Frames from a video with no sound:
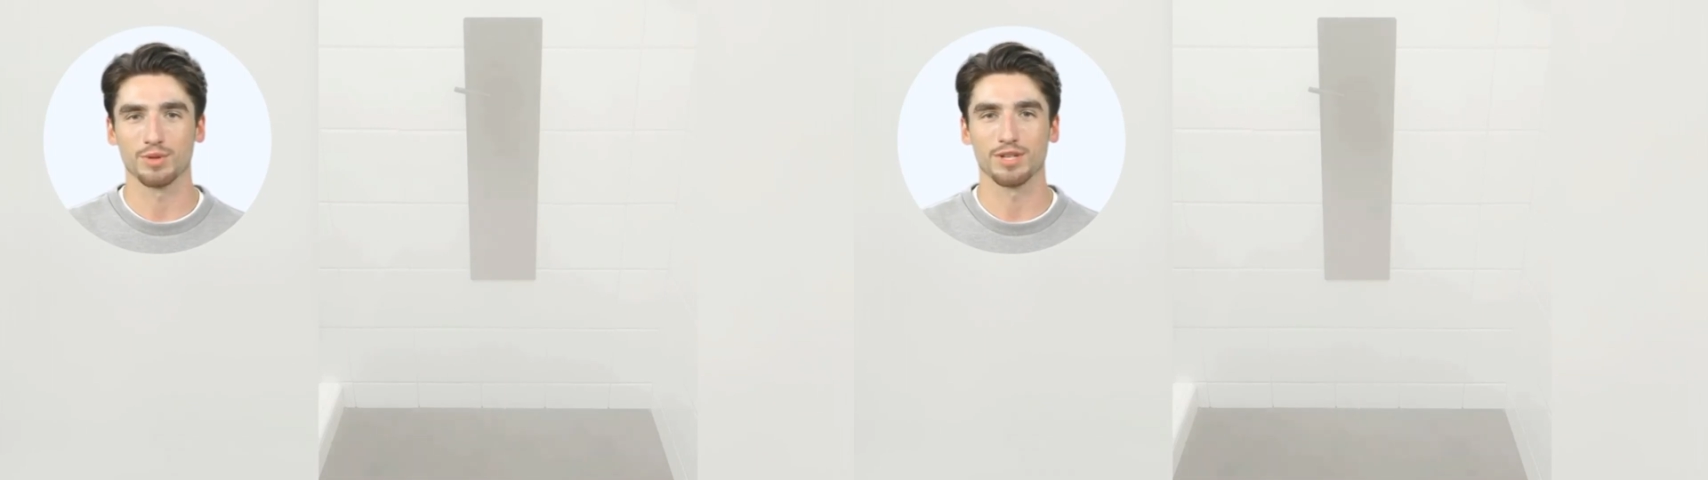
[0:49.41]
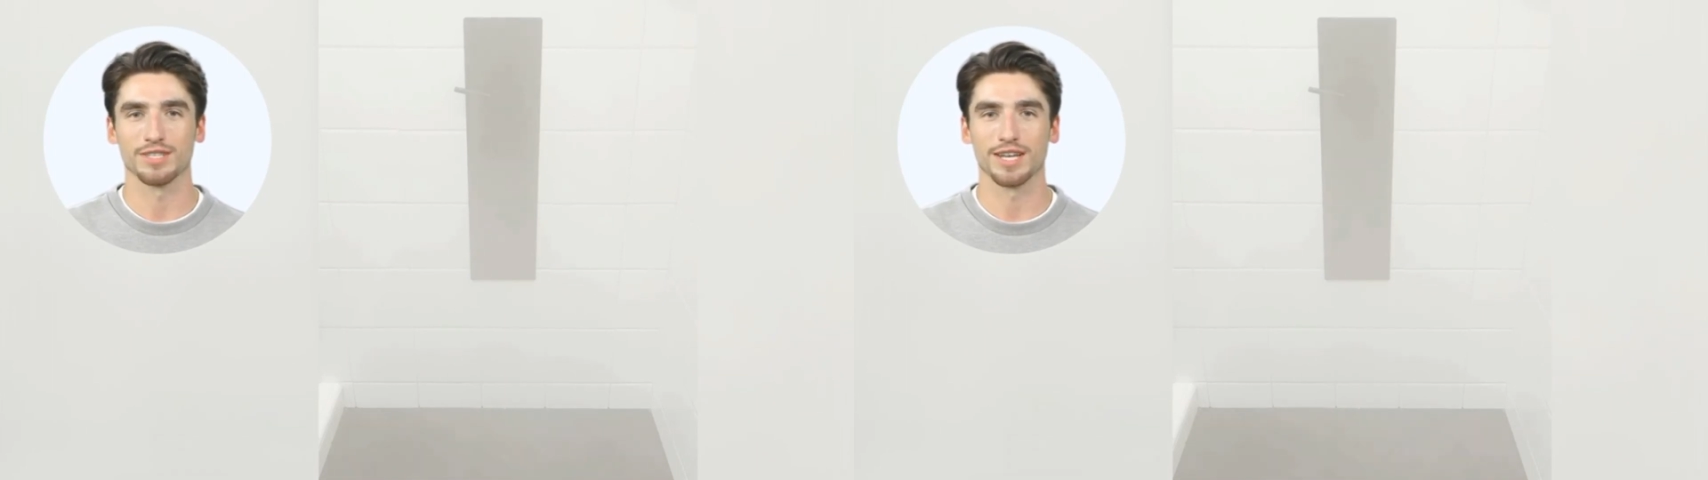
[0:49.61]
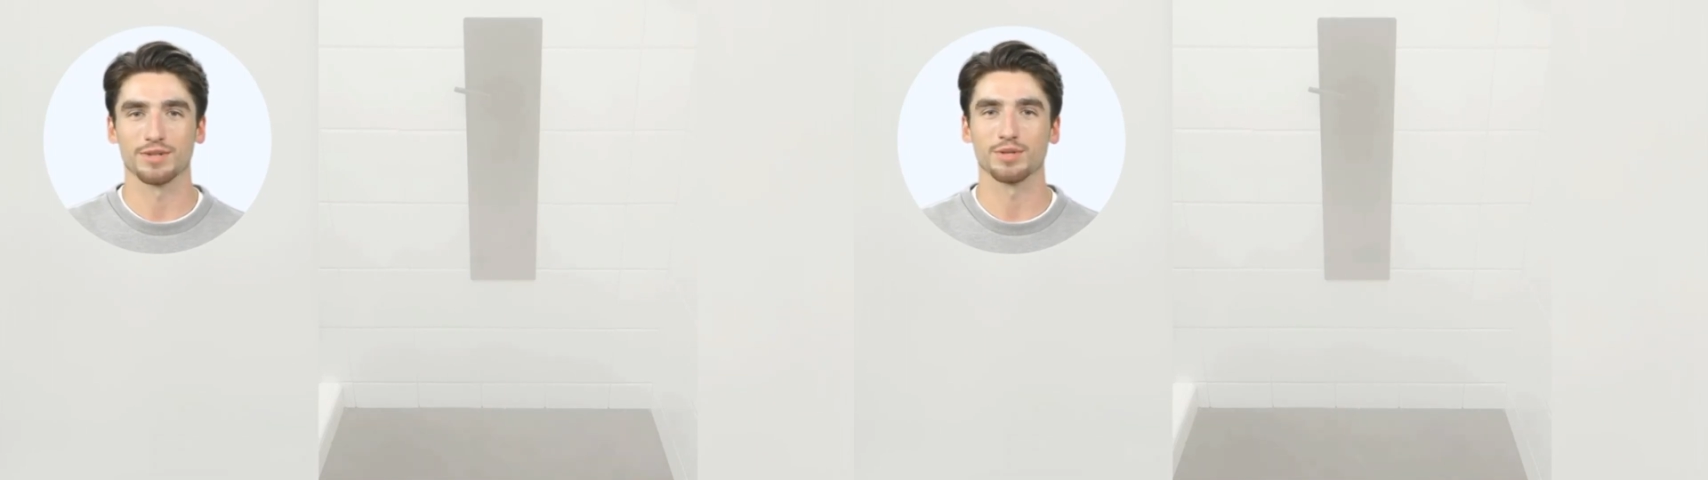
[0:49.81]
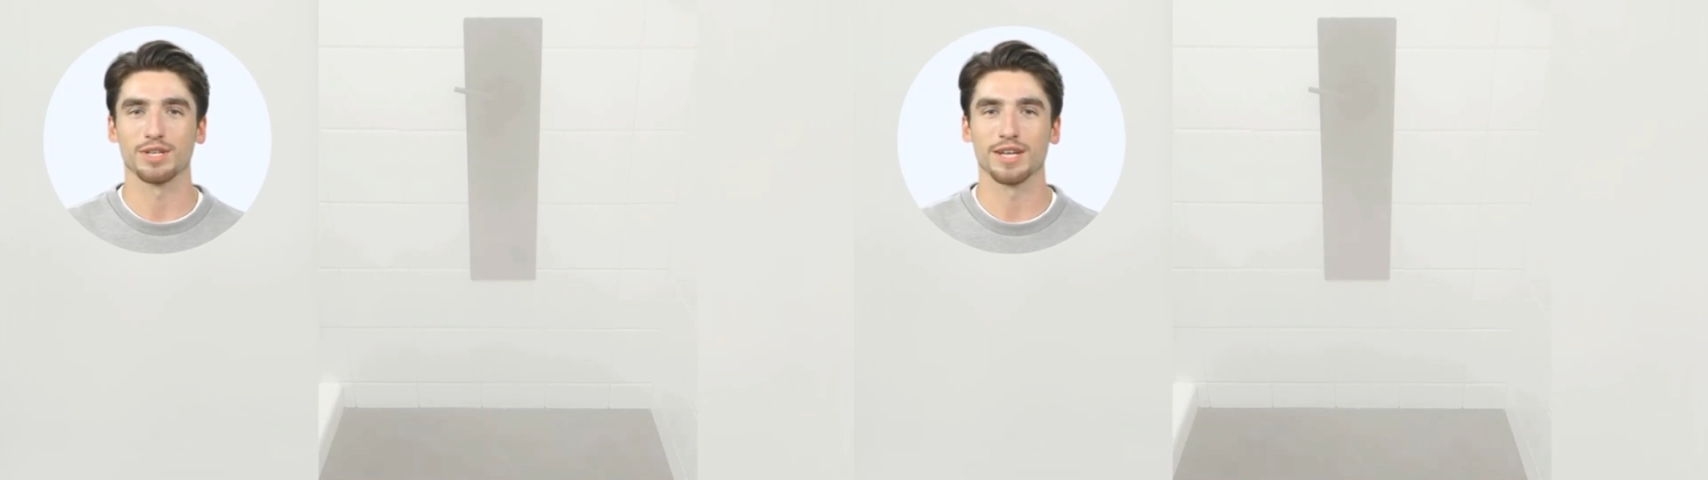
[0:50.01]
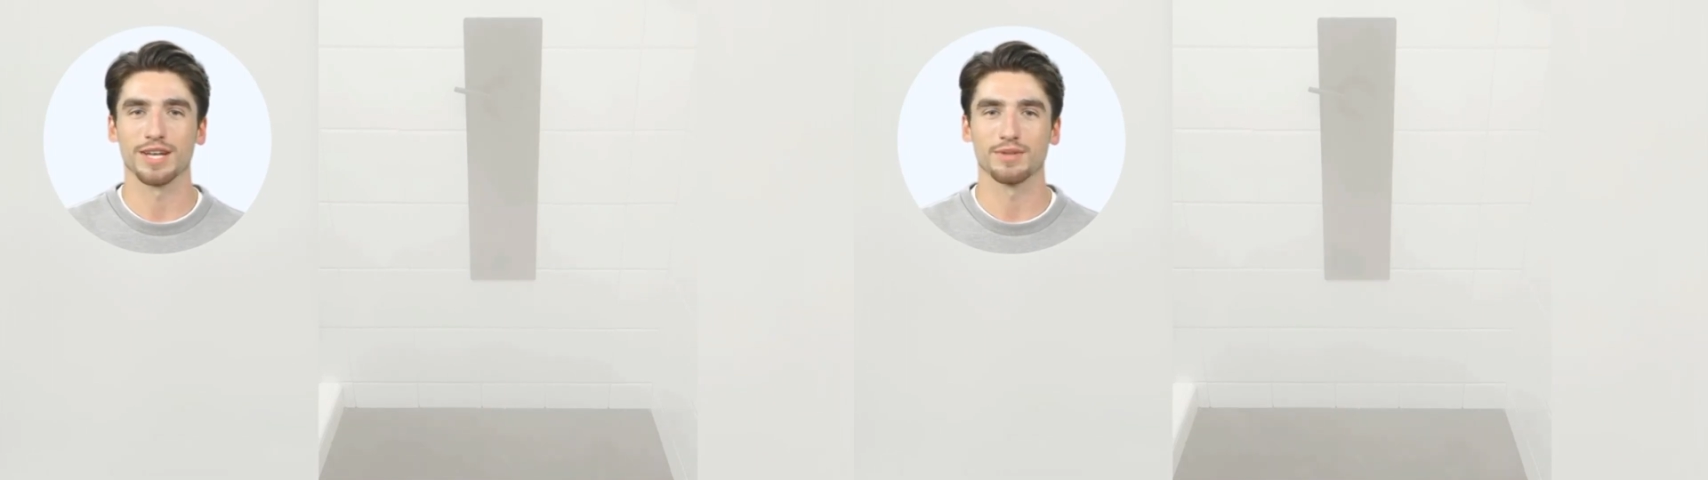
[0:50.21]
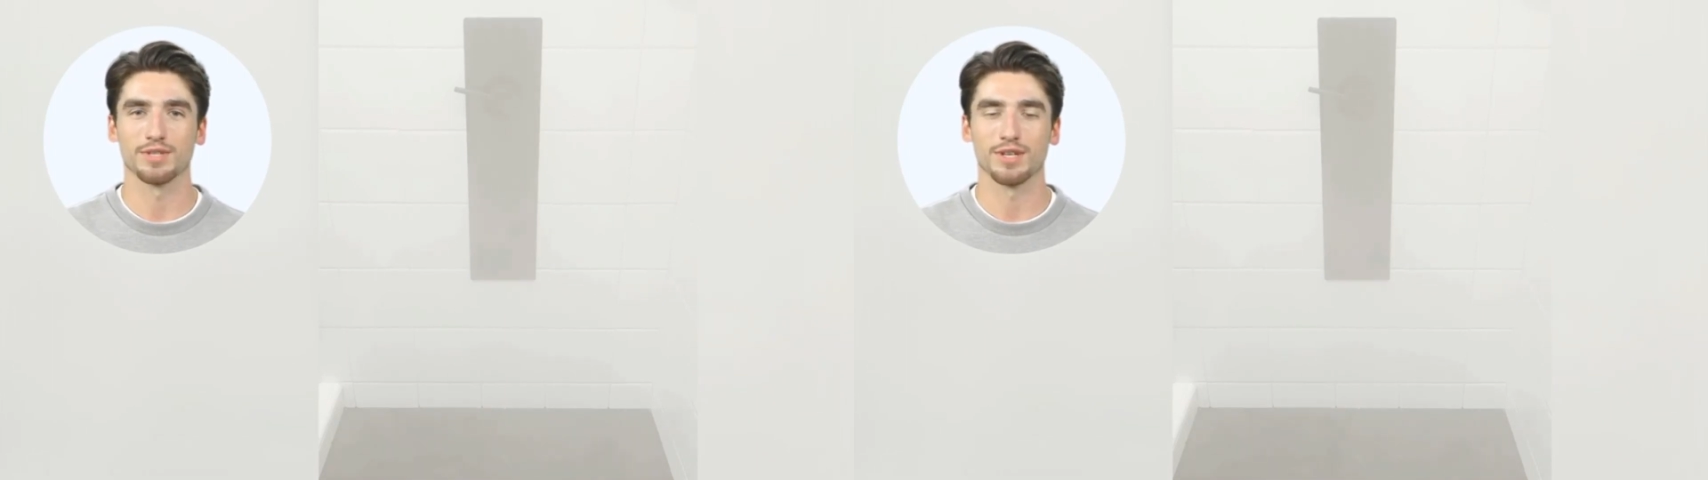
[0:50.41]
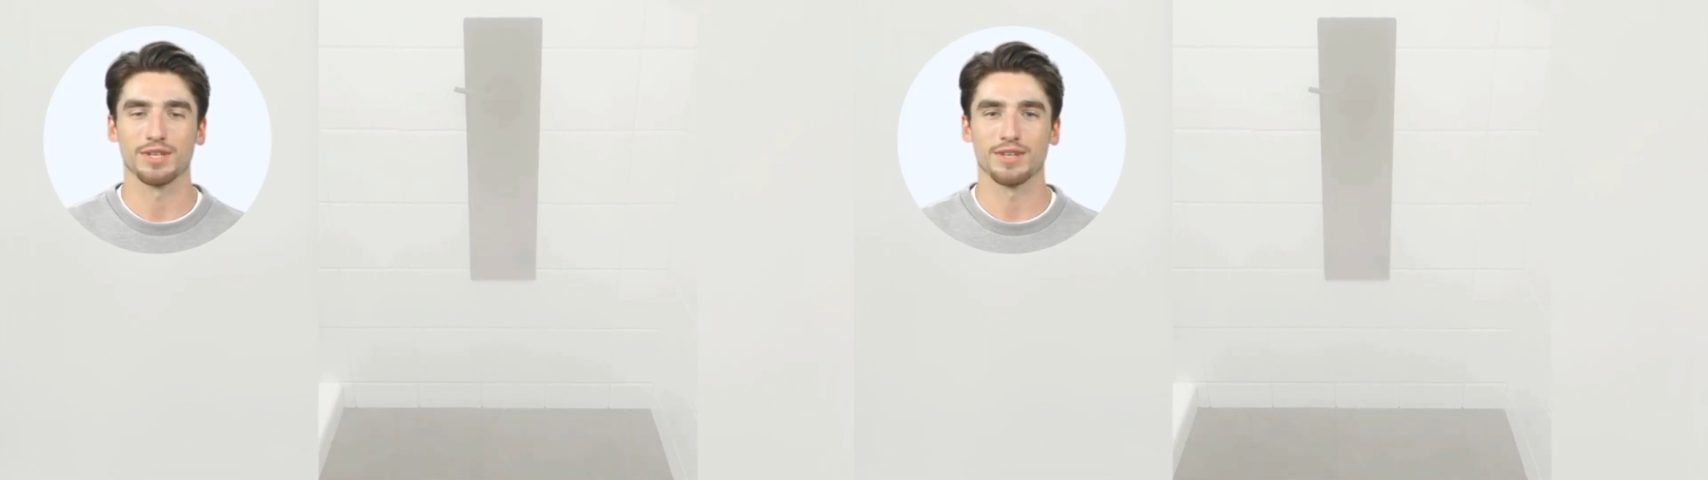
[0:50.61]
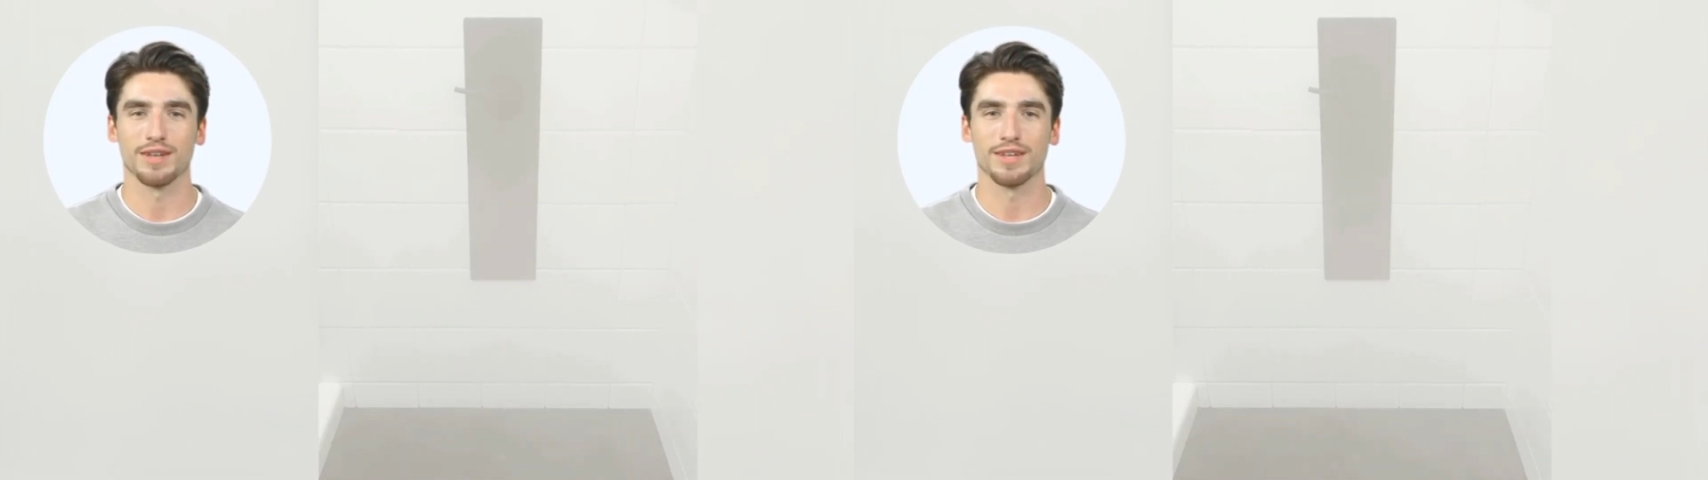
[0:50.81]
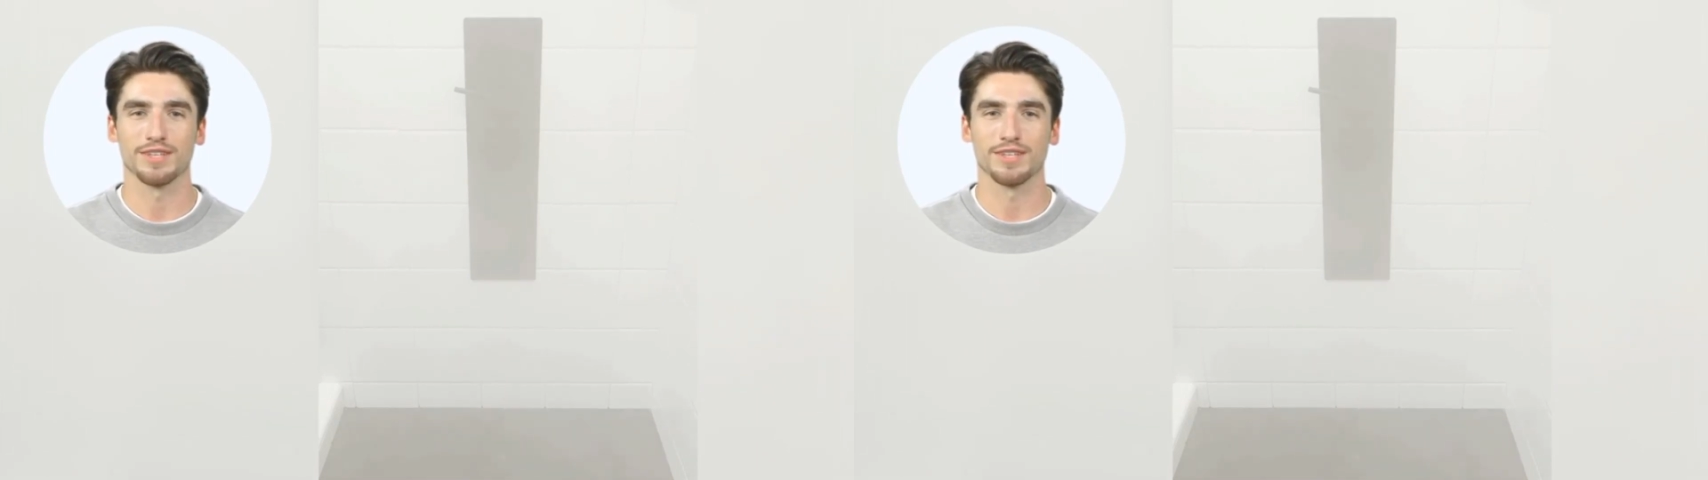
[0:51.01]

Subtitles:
will continue to gain heat